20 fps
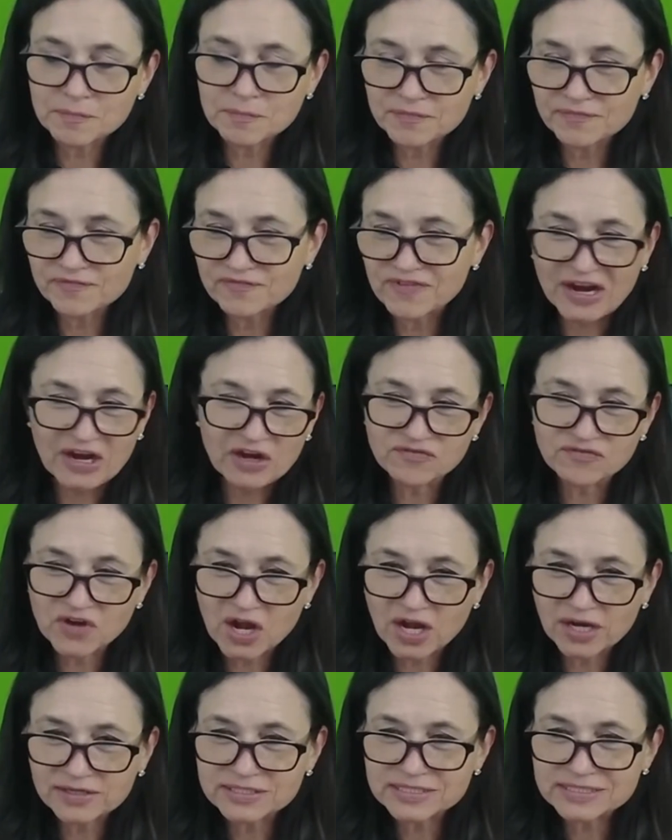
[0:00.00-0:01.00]
to
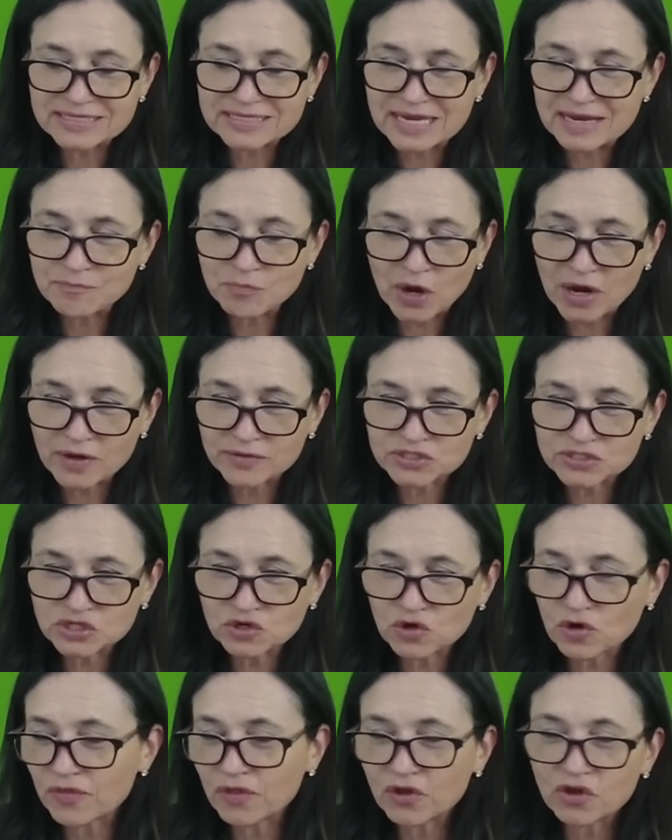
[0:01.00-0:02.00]
Firefox, say
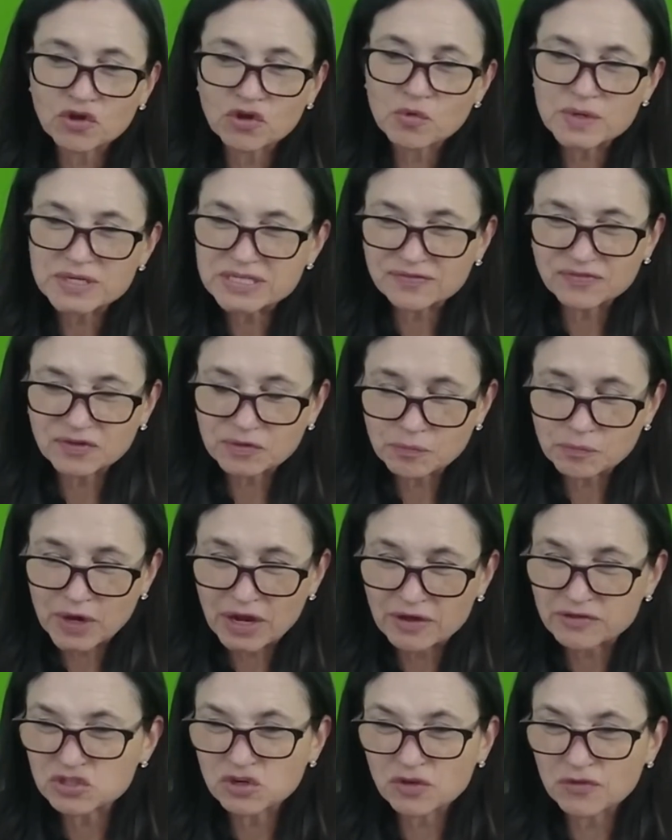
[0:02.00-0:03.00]
browser, or they'll go to a different
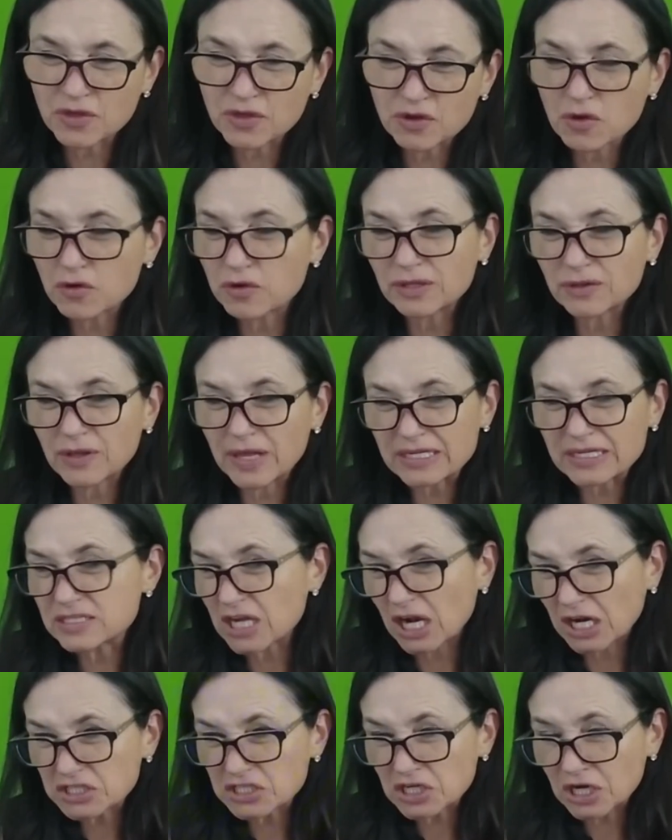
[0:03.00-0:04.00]
browser. They'll go to like
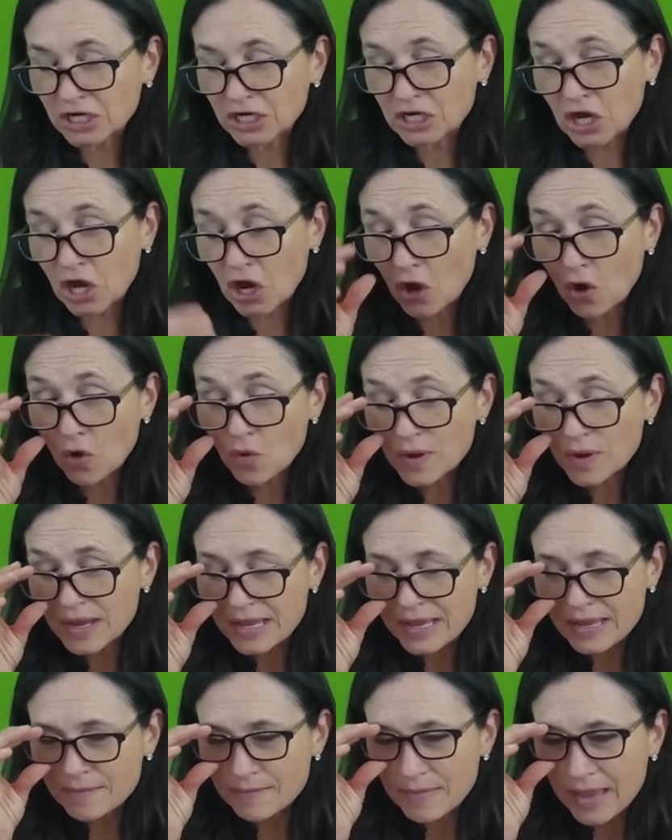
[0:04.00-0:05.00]
DuckDuckGo.
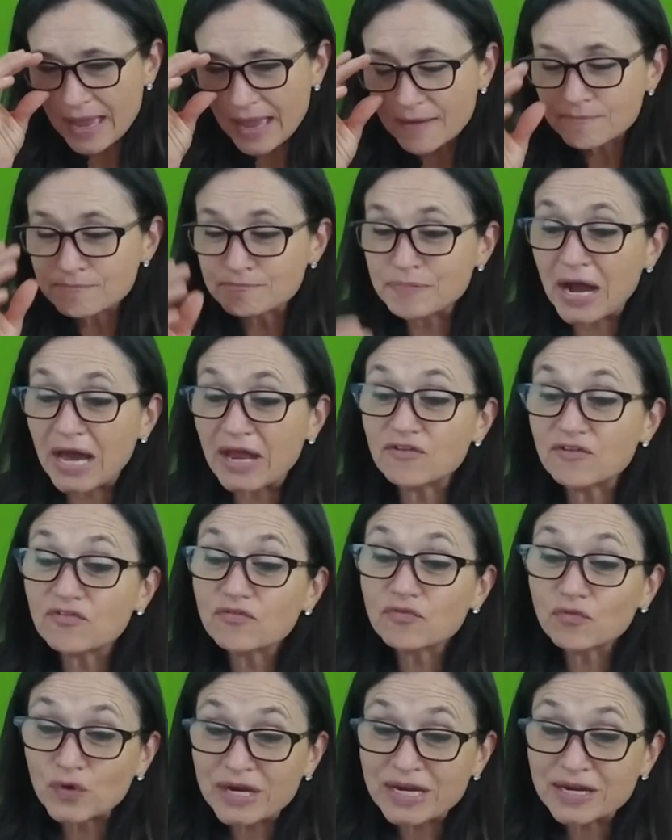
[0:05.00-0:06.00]
But
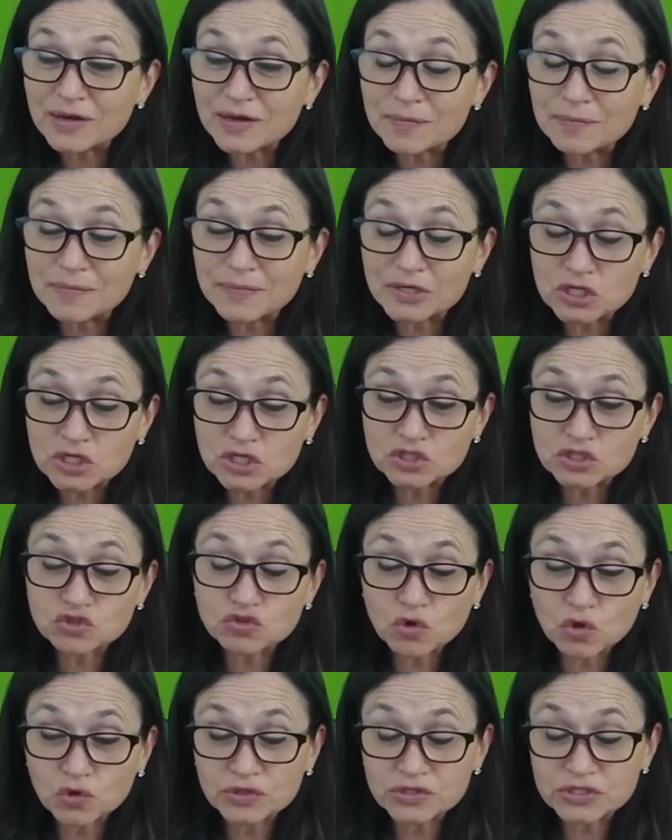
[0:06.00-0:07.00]
Freedom
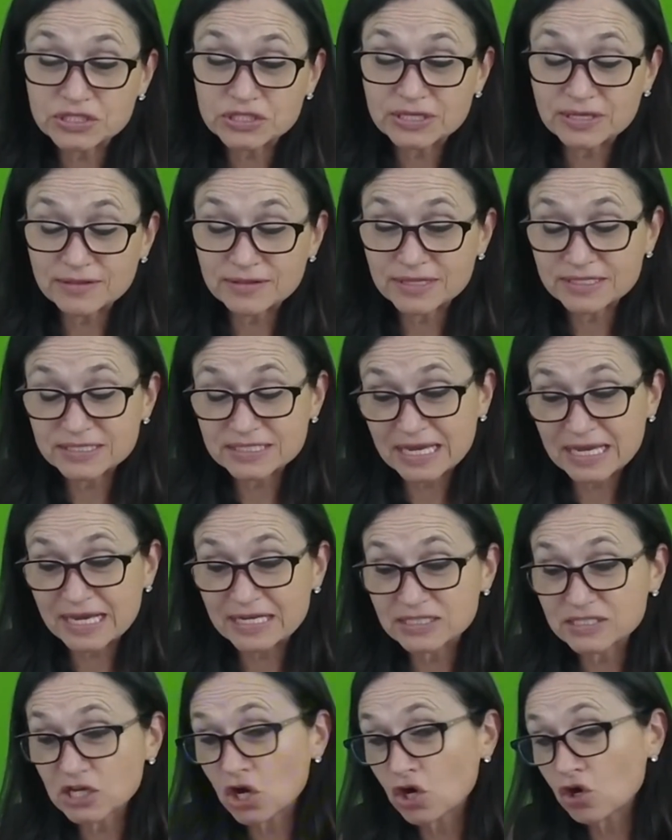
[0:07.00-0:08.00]
controls the
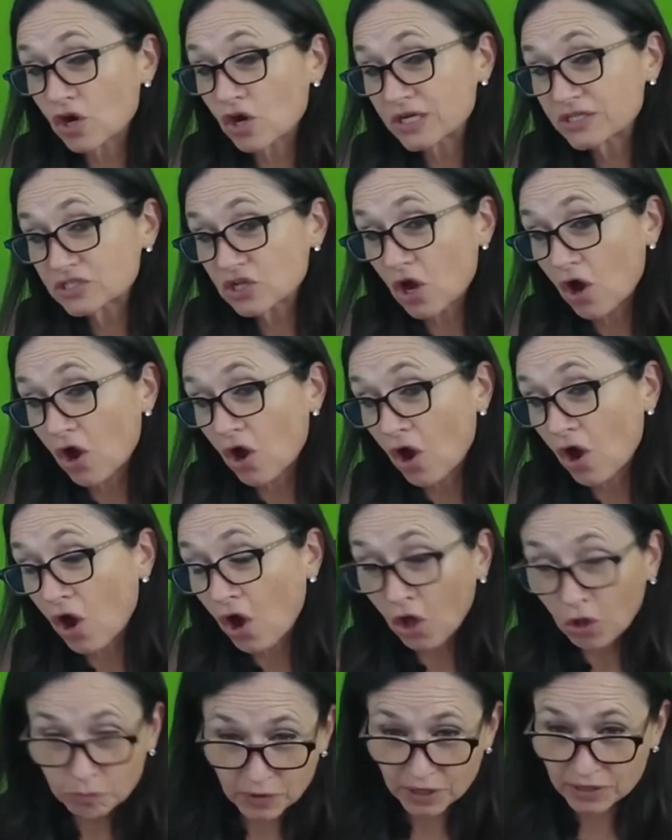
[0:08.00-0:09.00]
sites across
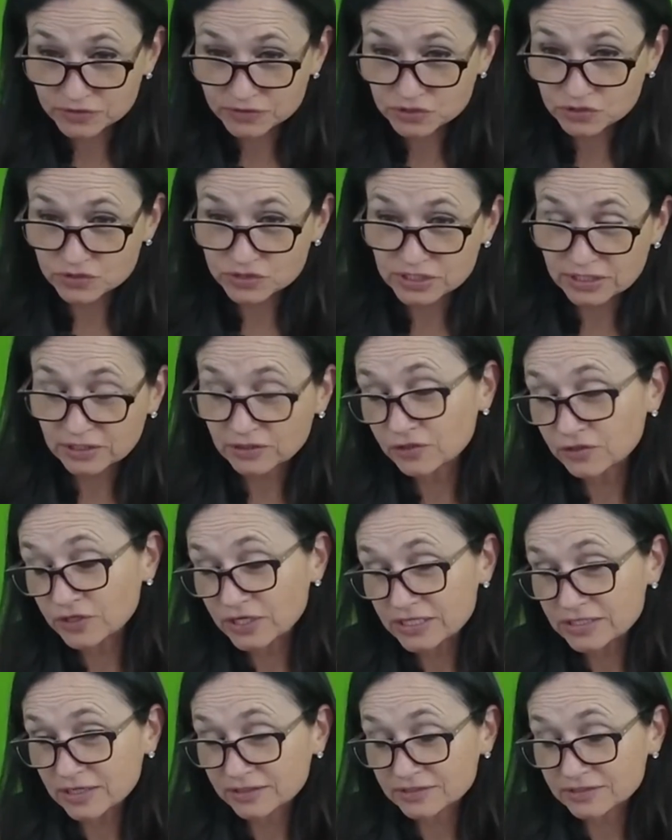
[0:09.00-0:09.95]
all browsers, including